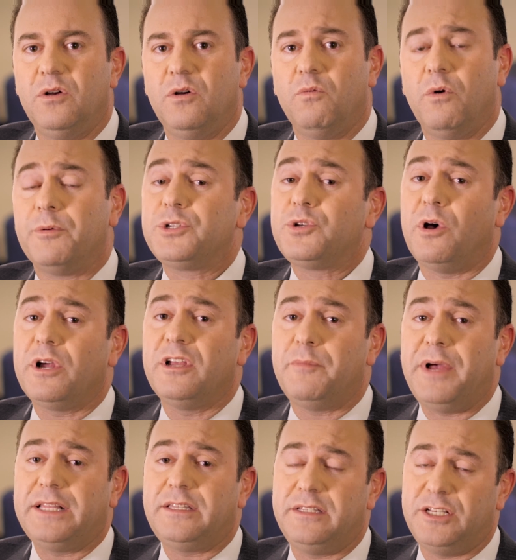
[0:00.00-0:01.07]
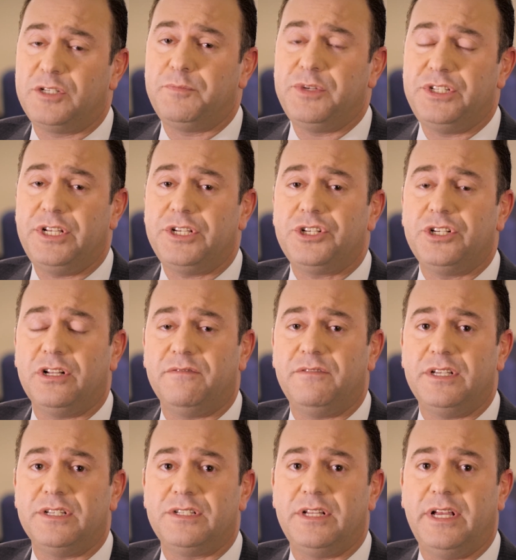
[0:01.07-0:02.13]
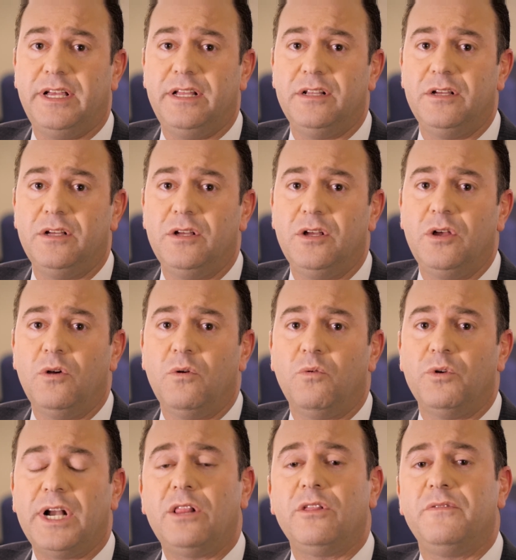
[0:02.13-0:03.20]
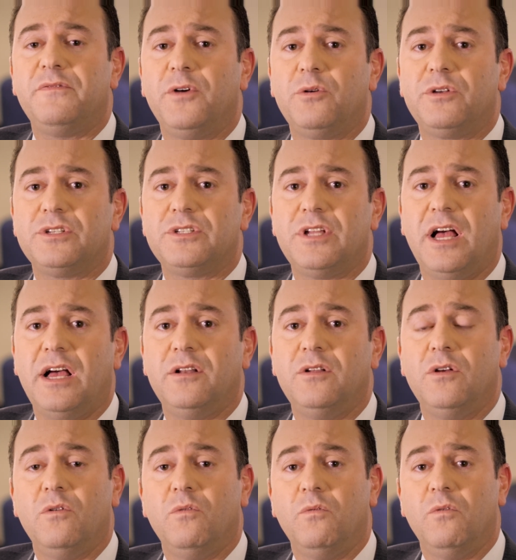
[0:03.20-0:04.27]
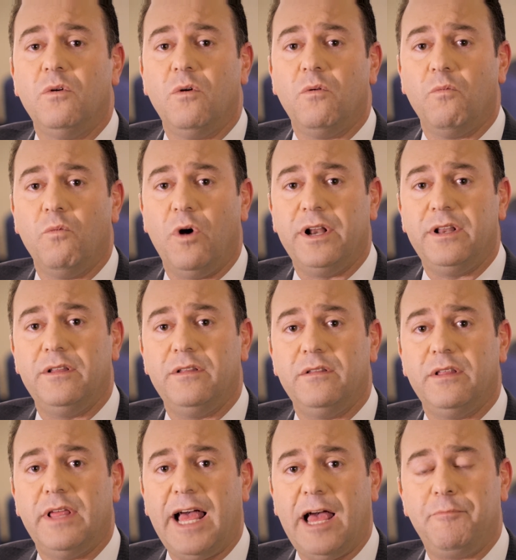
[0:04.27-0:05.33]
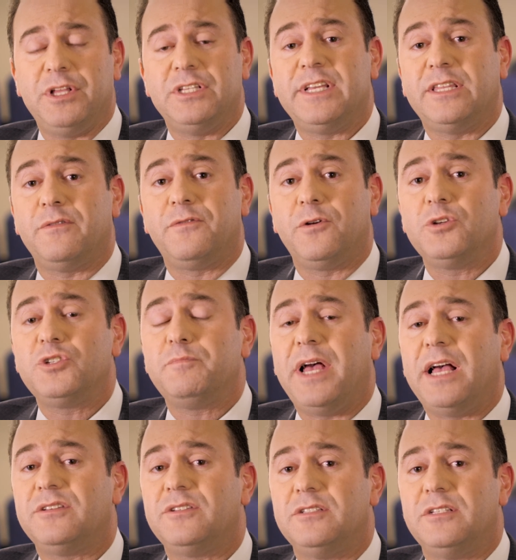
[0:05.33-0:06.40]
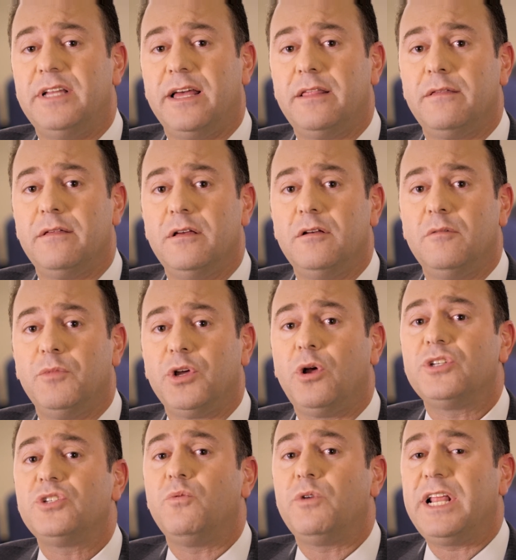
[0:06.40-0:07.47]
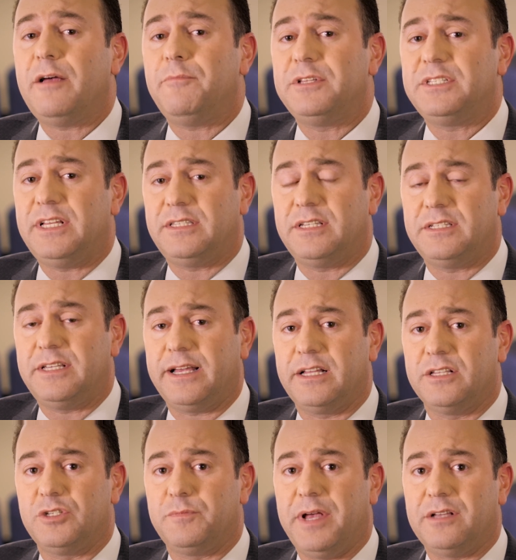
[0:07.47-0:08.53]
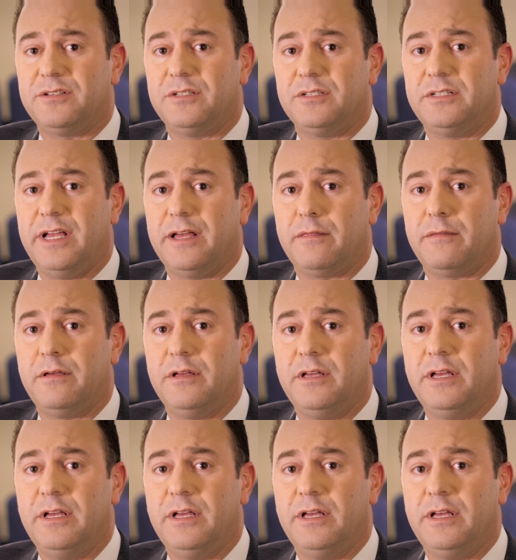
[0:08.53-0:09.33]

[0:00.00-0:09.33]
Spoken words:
When we're talking about the disposition of the estate, we're not only focused on what happens at the first spouse's death, but also what happens at the second spouse's death.